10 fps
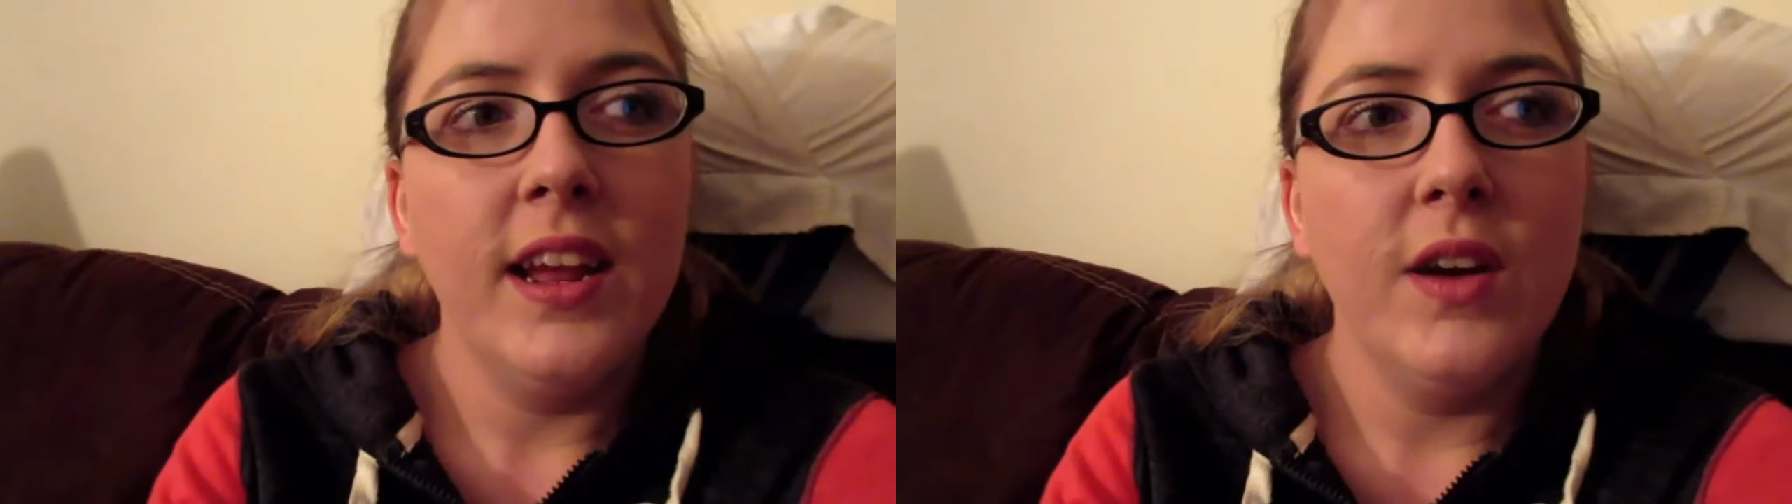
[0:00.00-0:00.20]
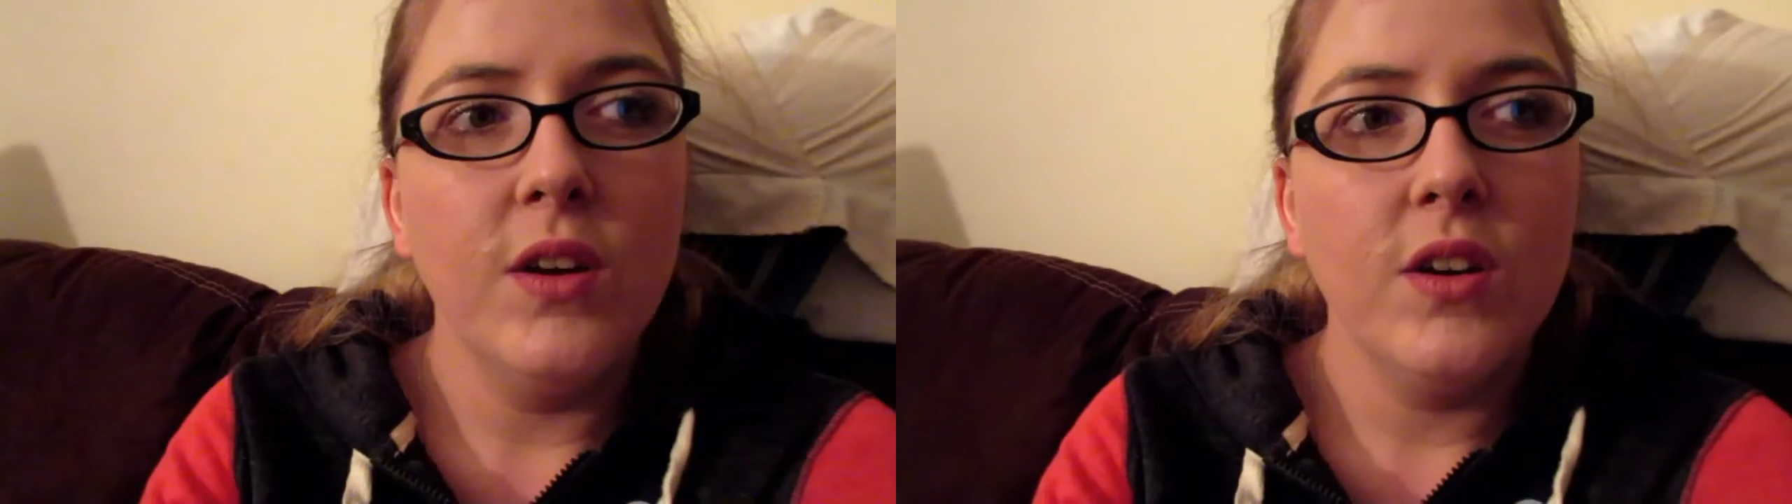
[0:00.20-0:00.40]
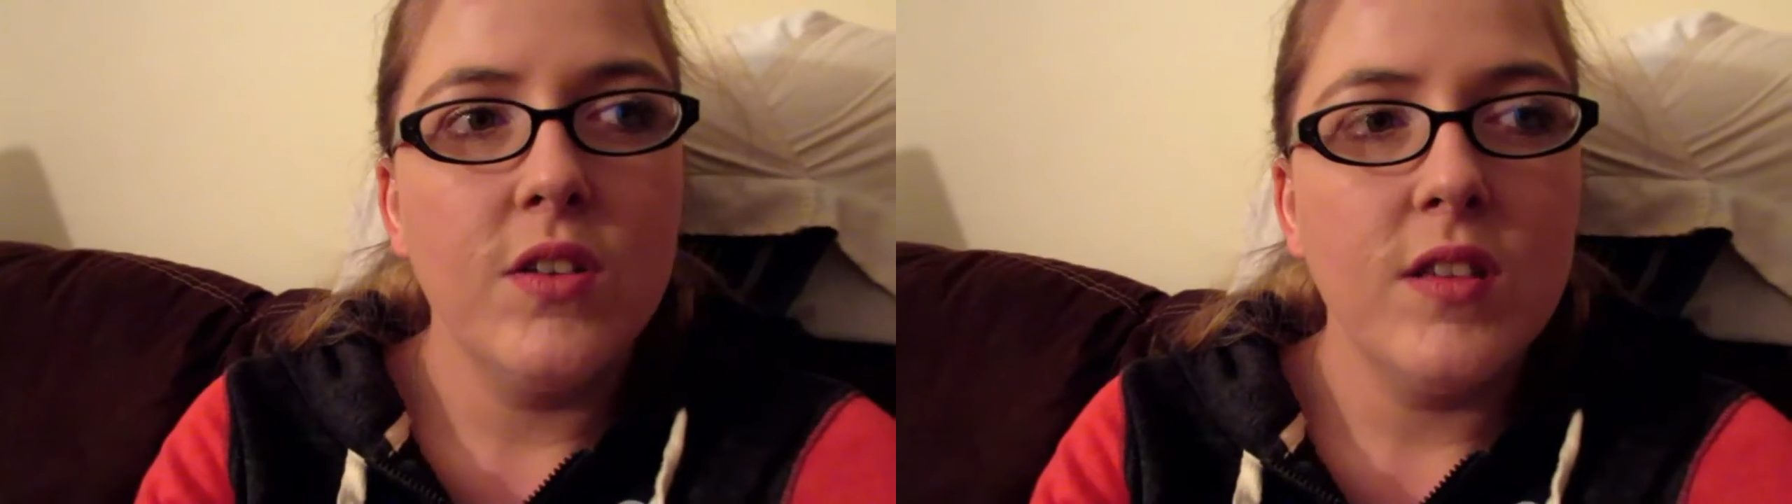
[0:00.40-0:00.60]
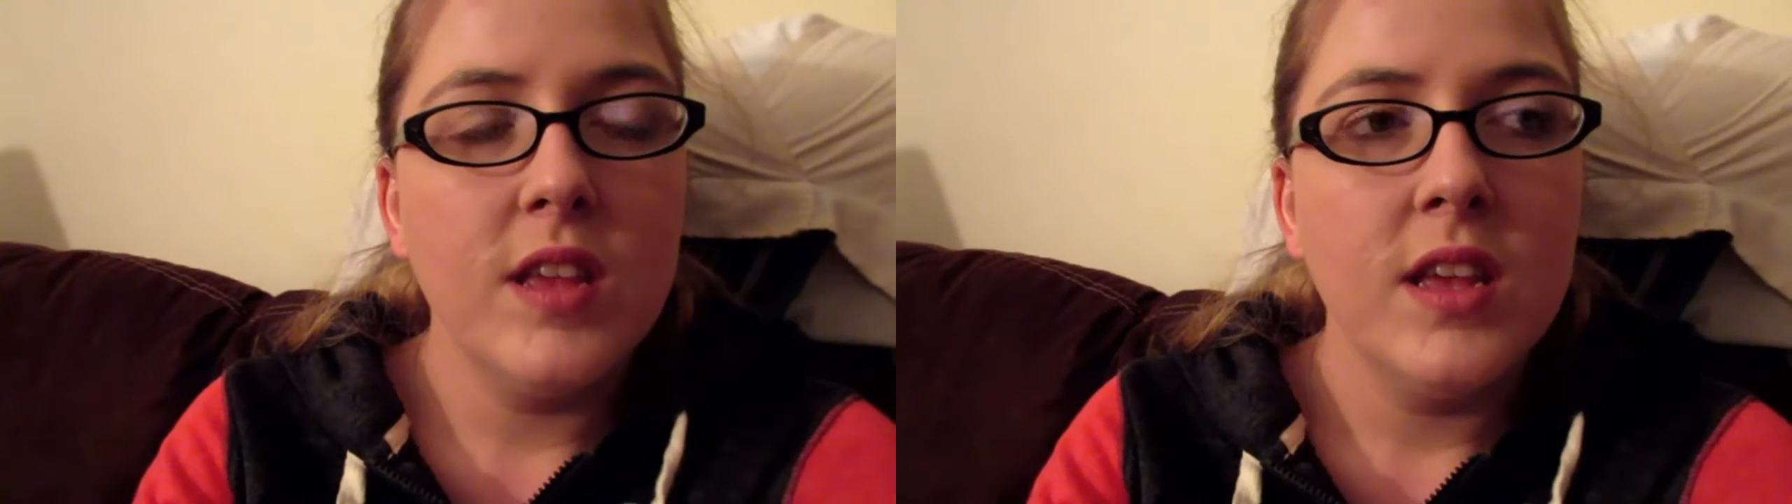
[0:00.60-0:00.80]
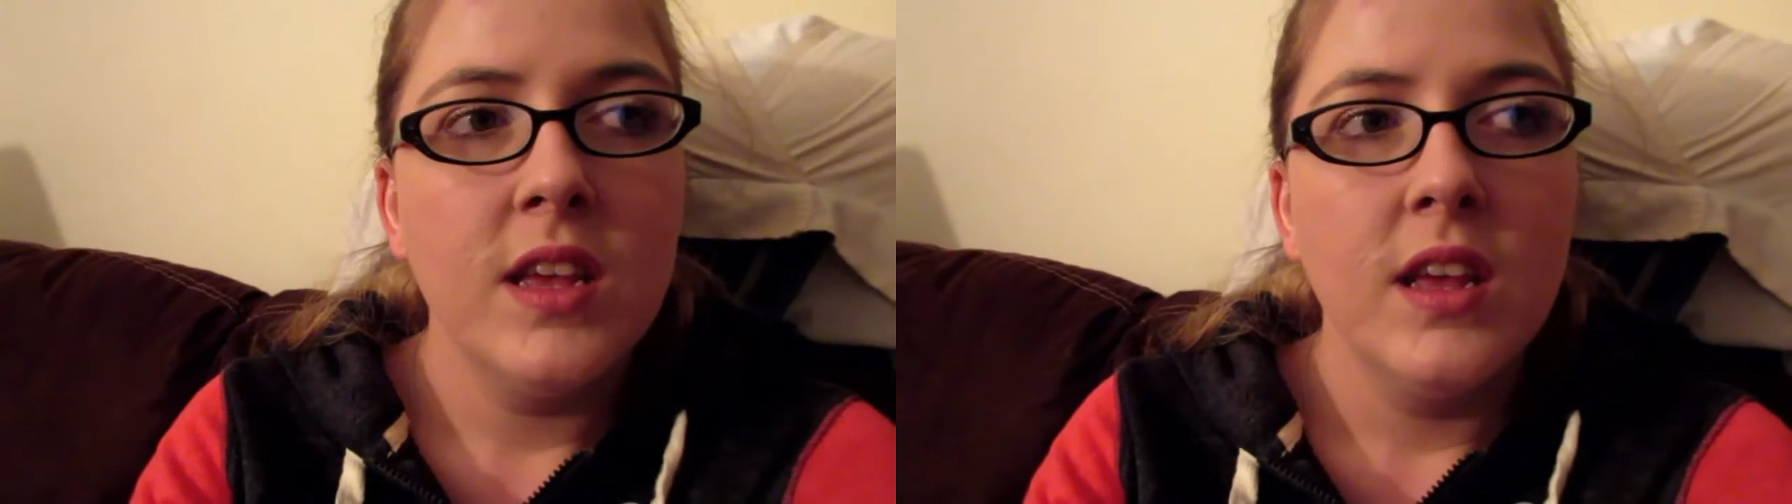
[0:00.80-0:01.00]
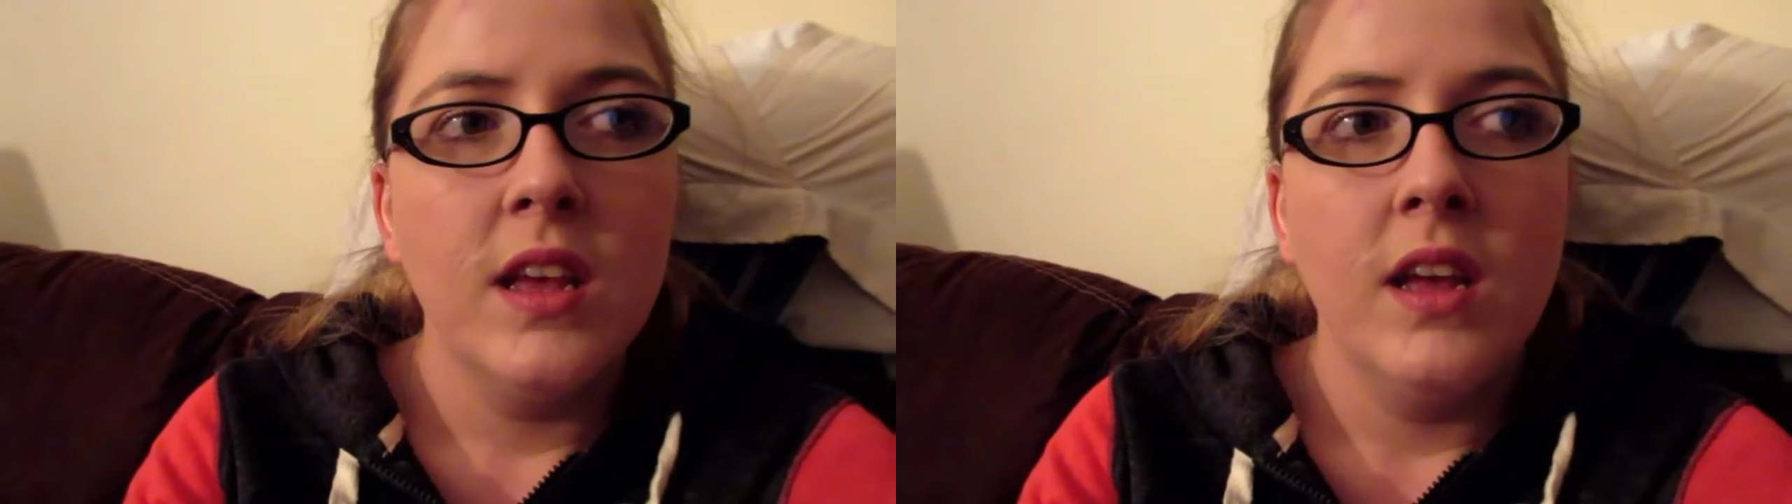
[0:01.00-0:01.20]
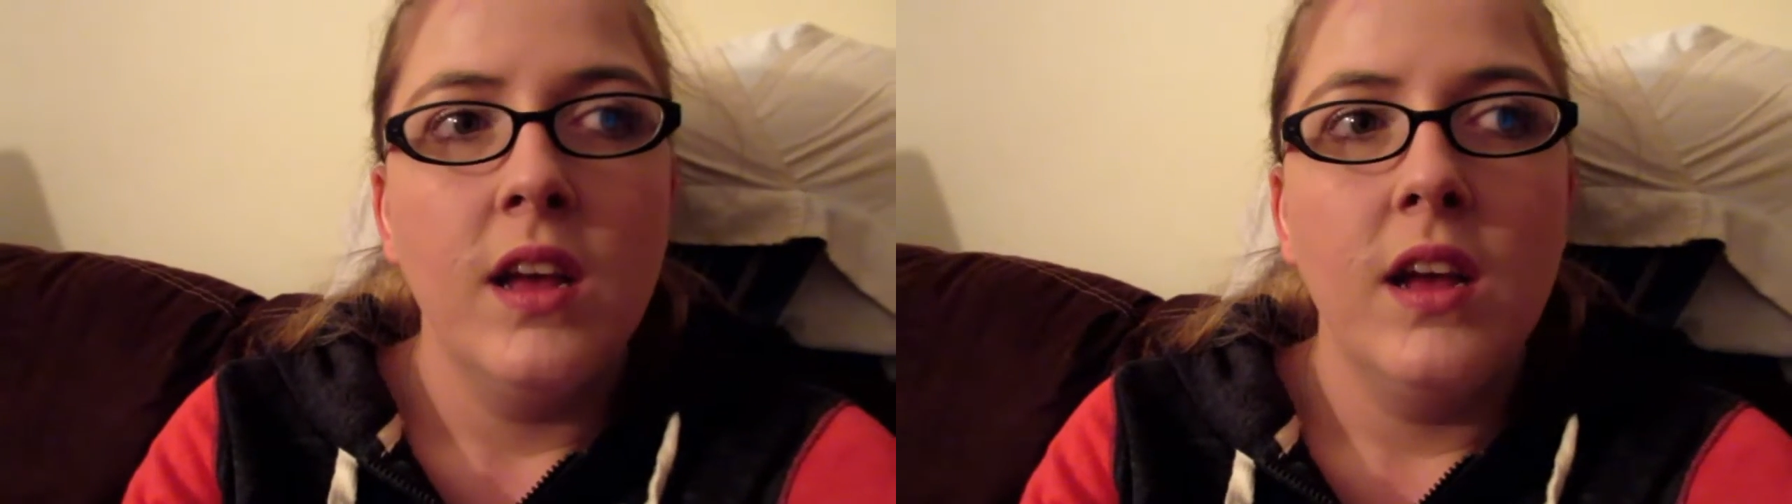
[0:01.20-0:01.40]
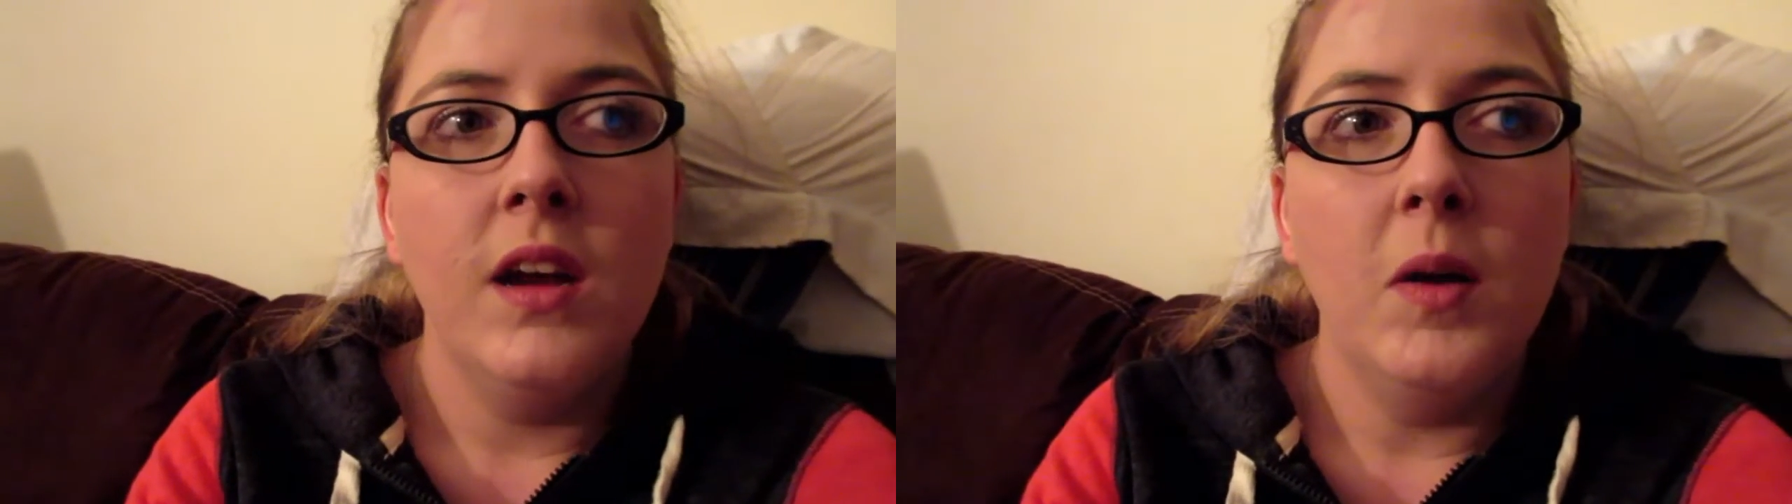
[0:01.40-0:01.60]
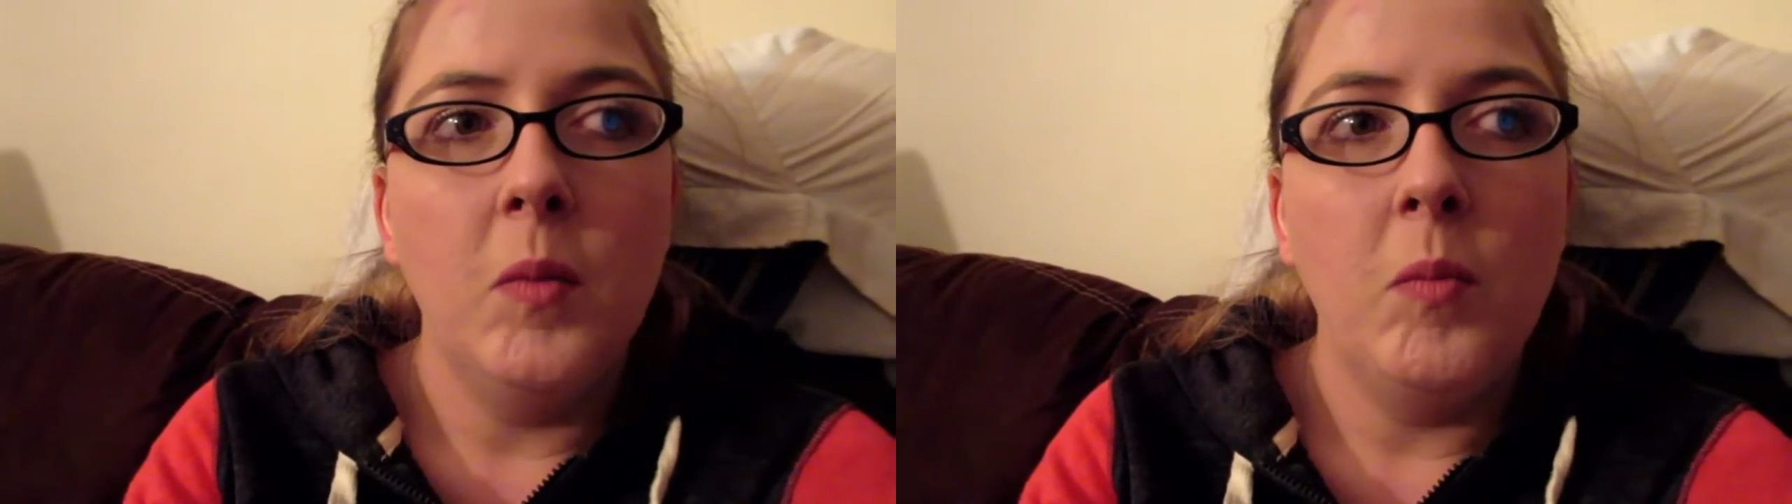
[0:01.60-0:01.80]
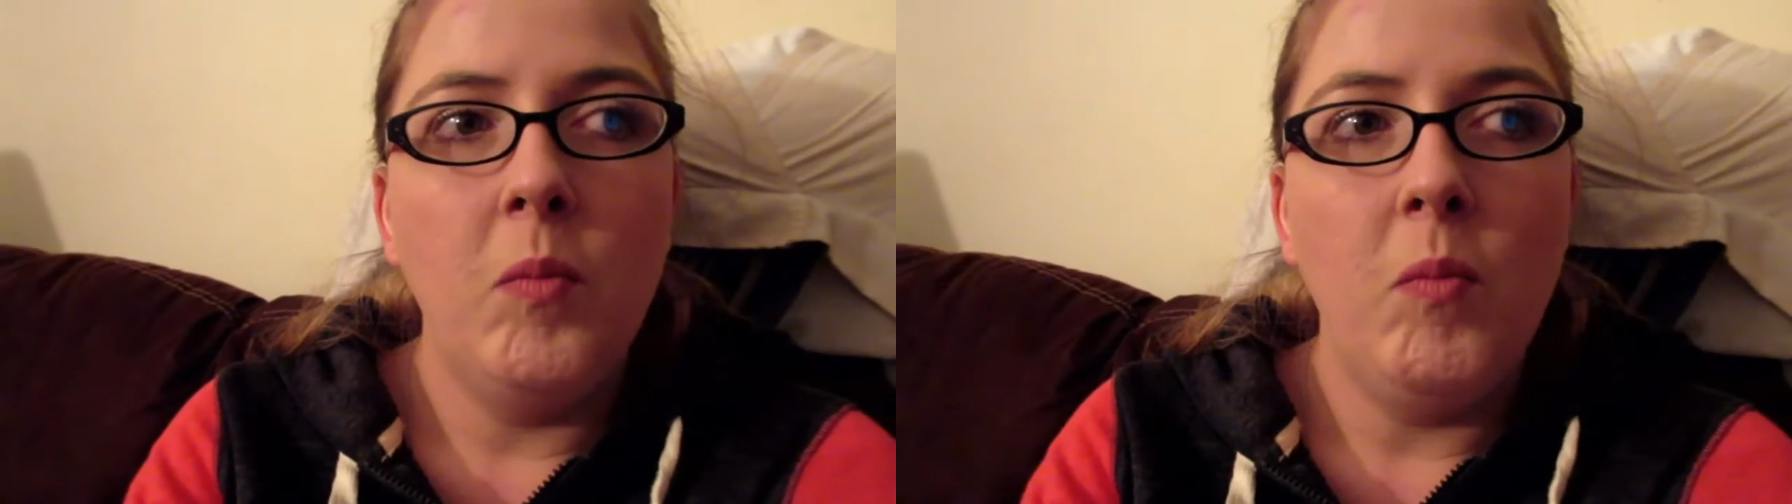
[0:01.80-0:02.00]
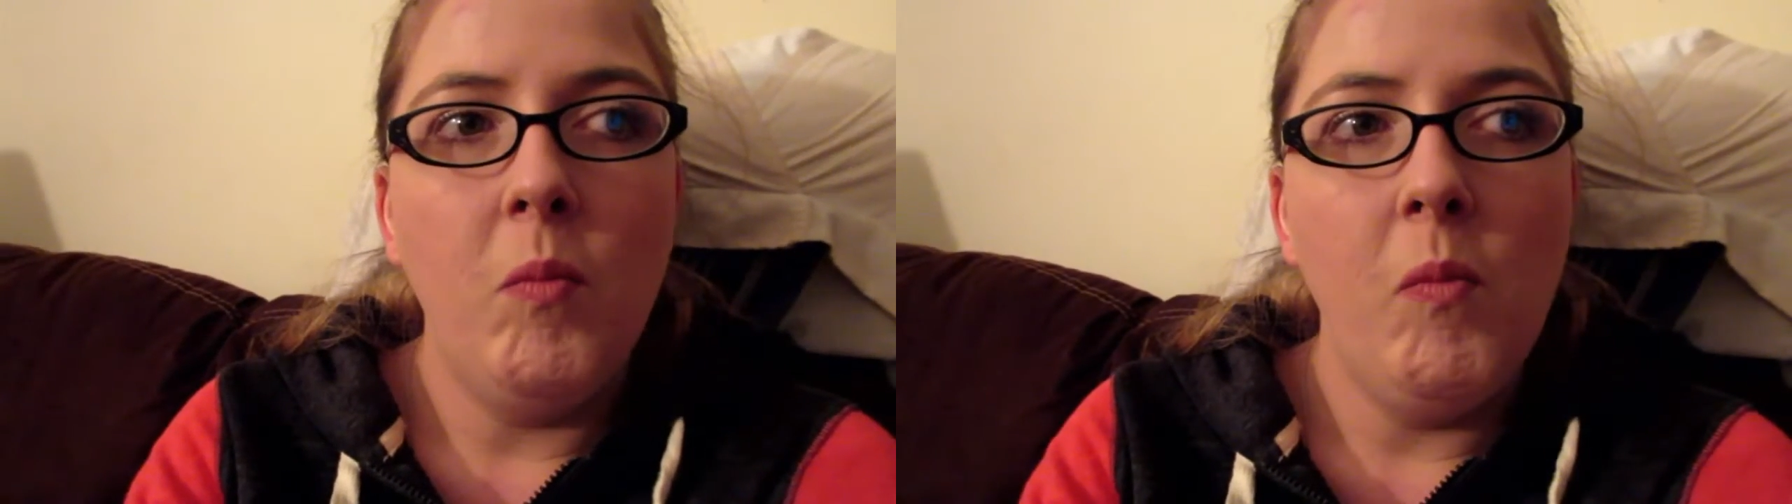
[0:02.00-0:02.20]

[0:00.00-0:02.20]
hours. Um